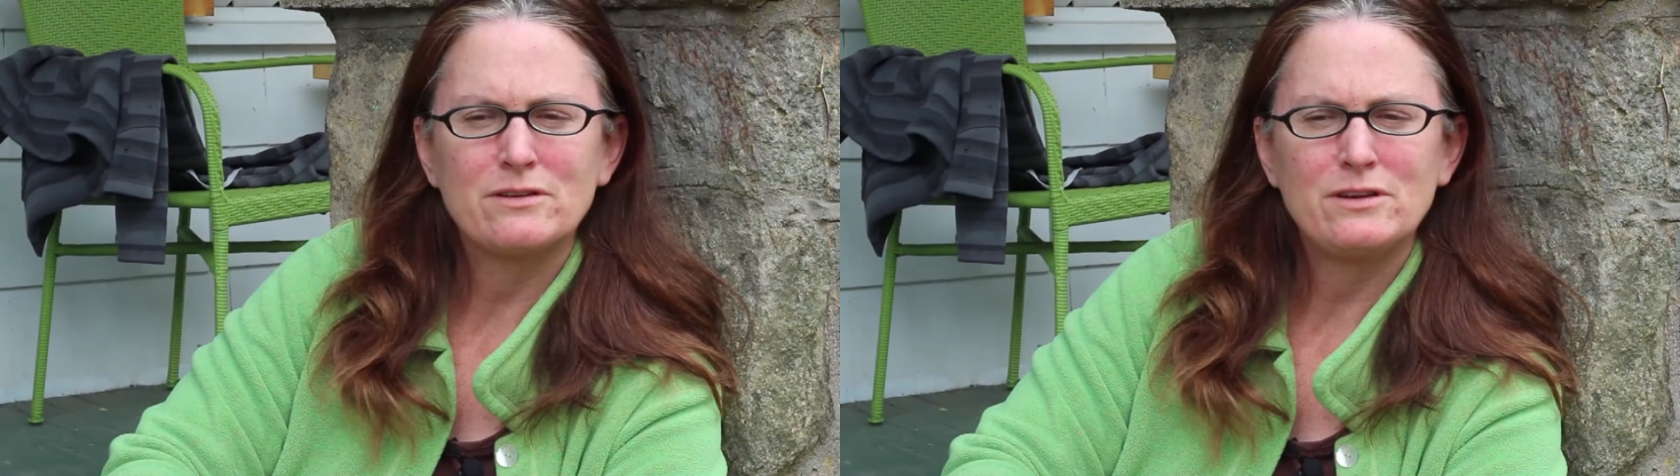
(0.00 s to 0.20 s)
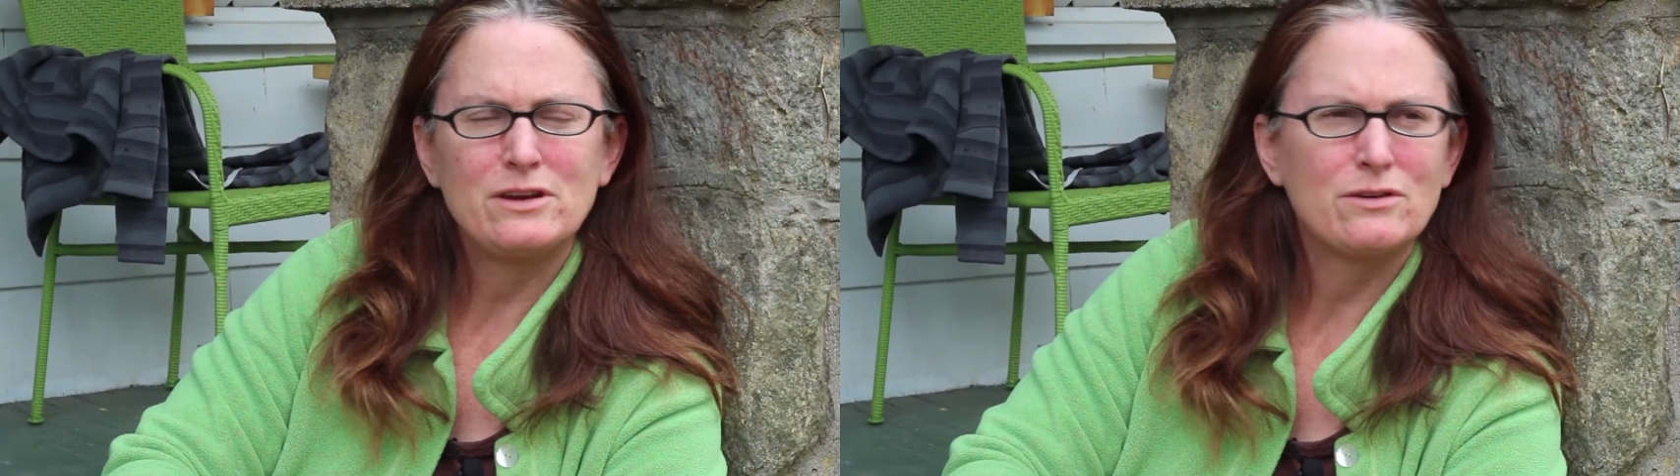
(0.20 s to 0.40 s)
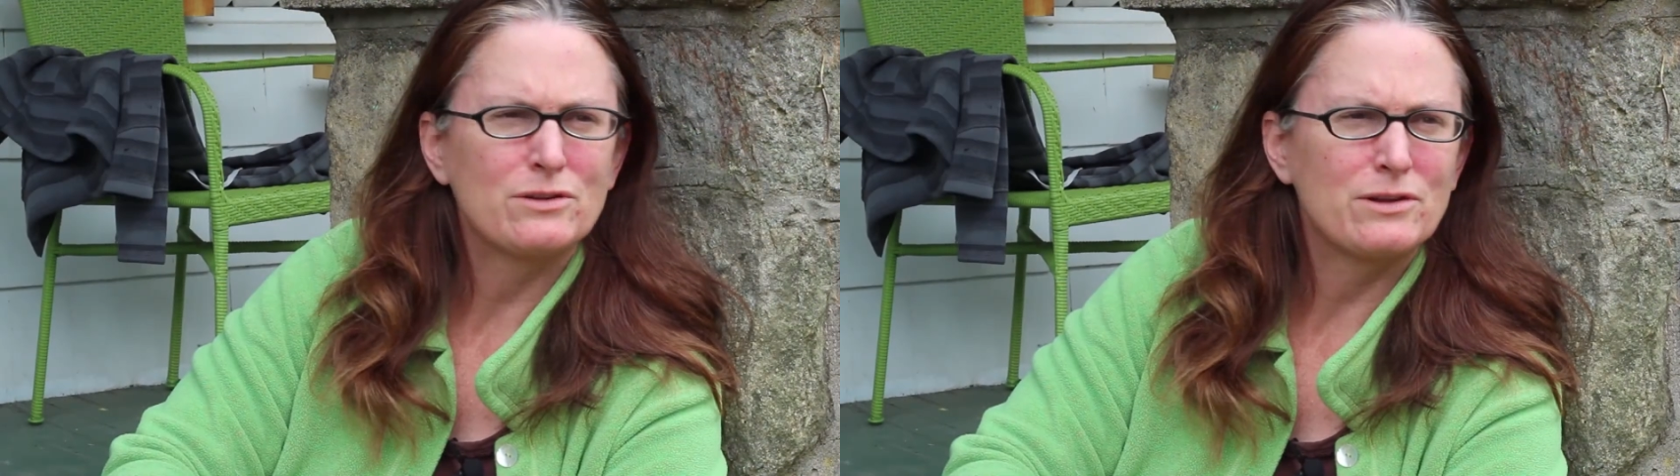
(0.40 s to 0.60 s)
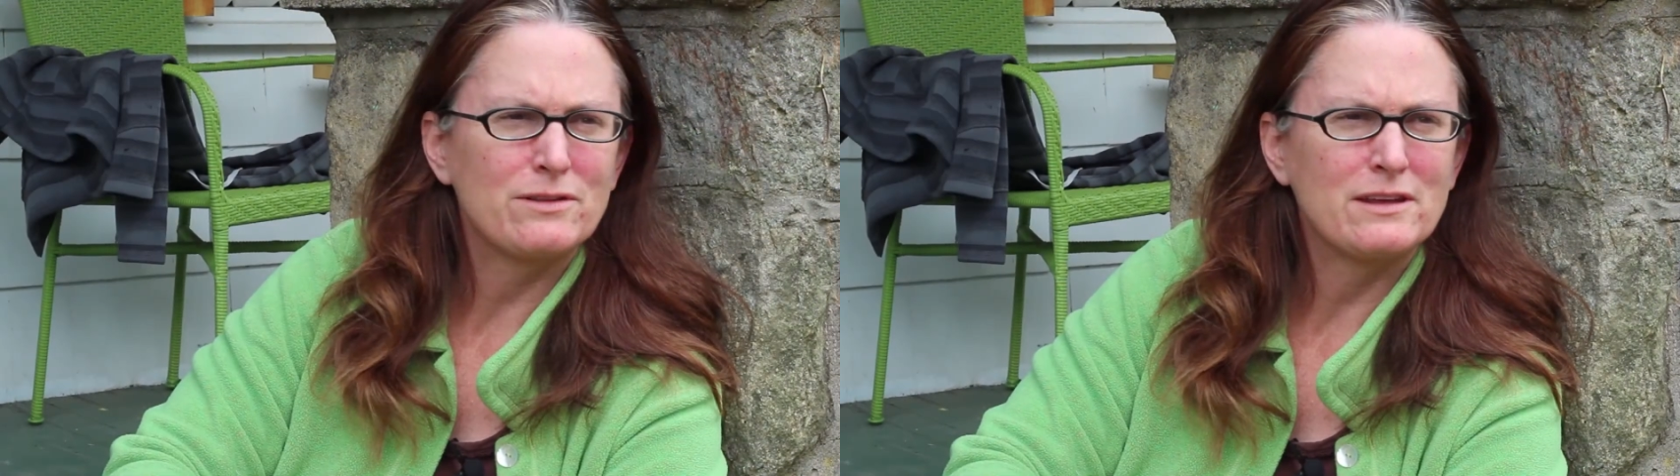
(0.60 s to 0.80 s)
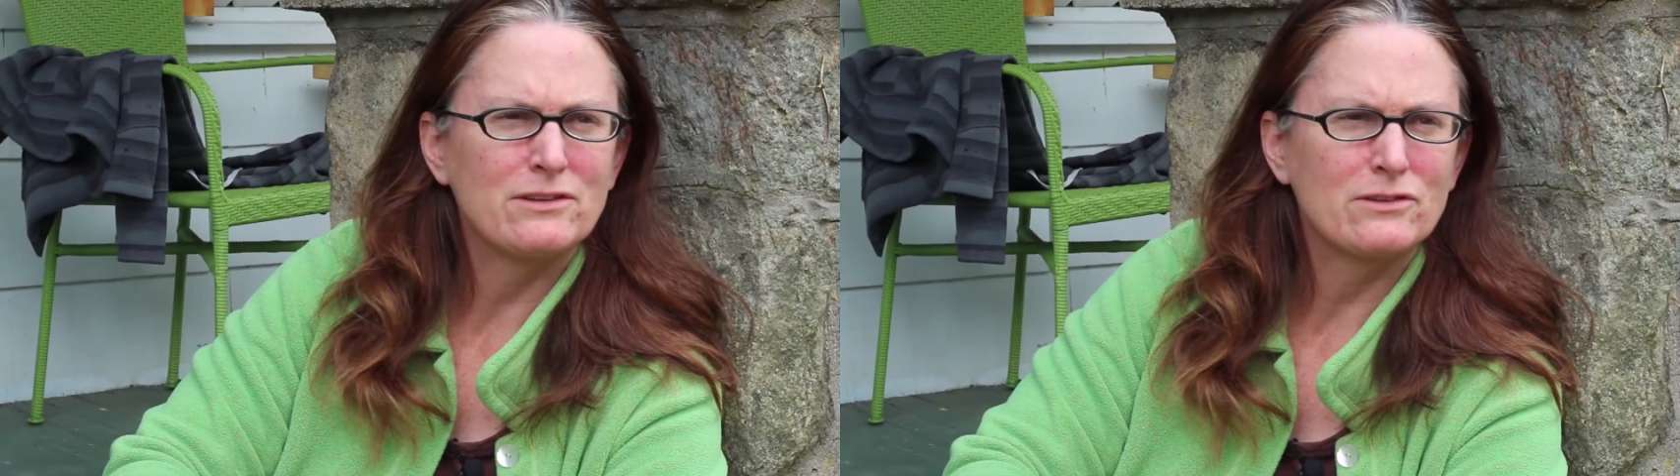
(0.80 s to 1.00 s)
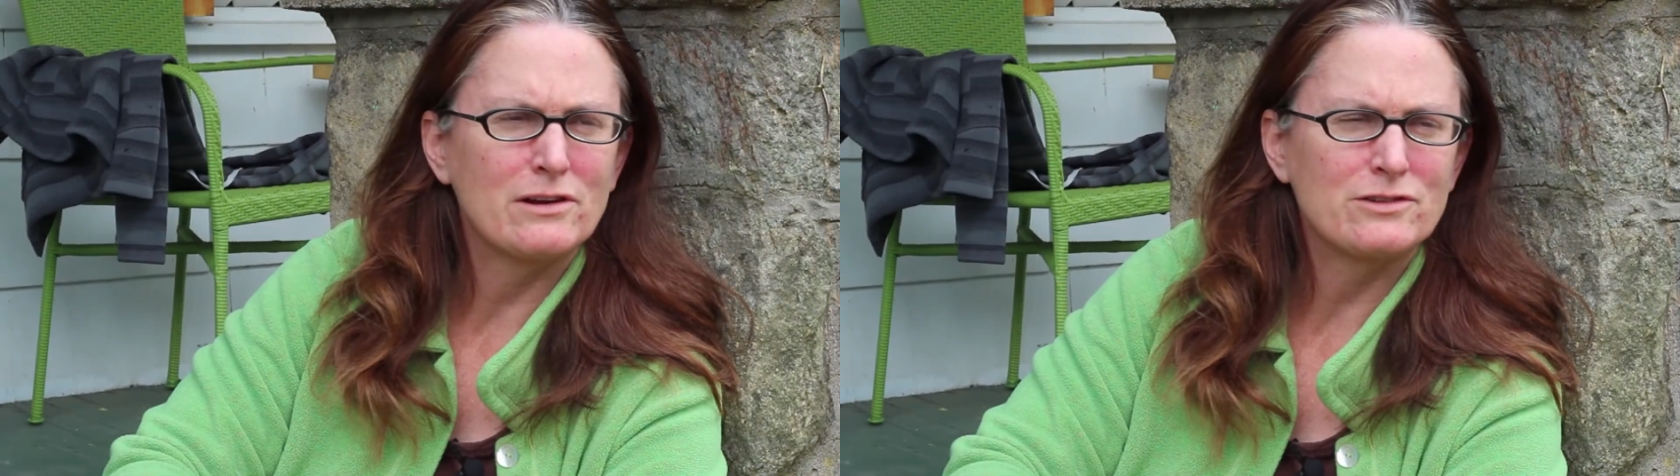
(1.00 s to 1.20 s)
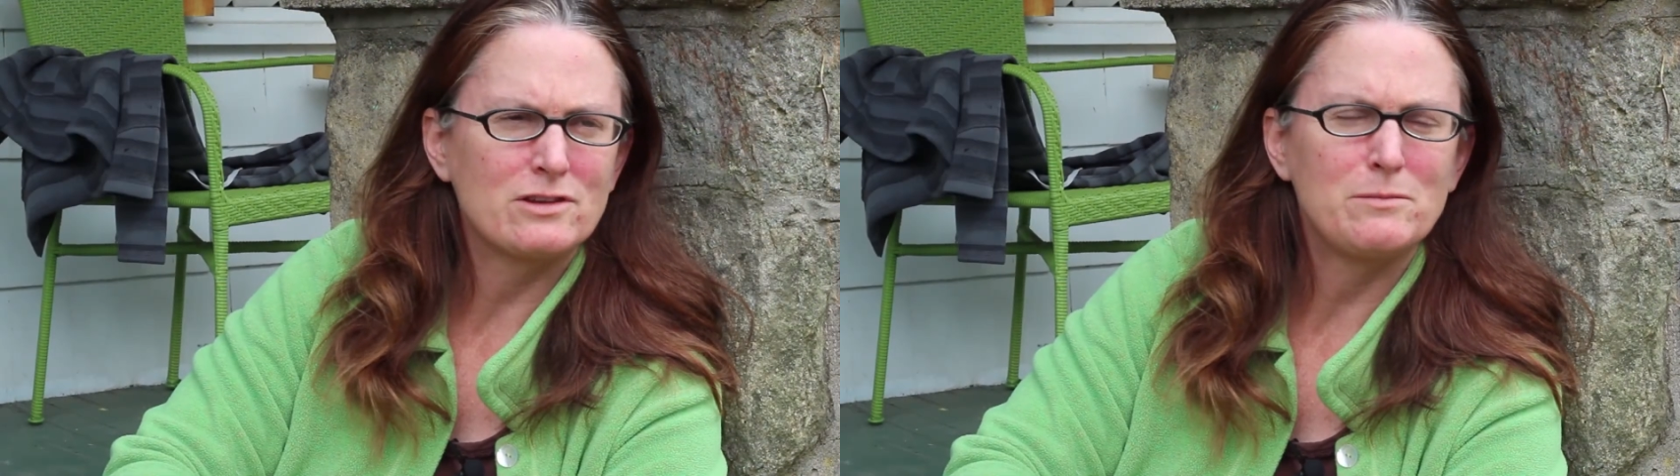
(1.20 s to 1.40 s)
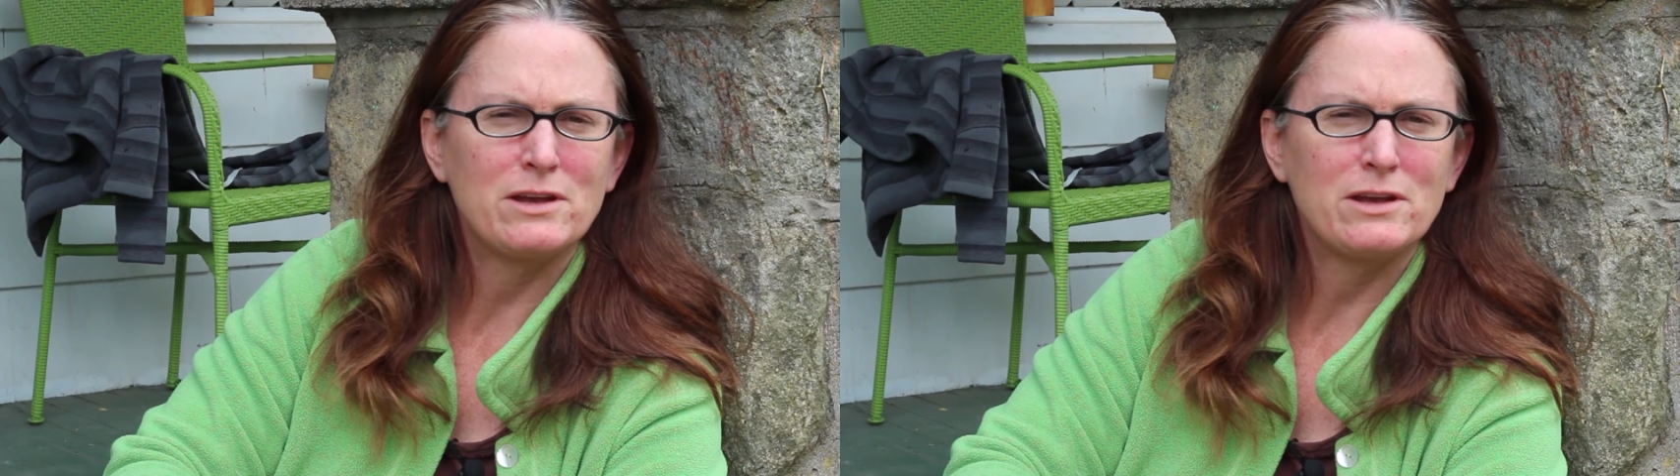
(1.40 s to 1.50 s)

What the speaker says: you know, clothing is largely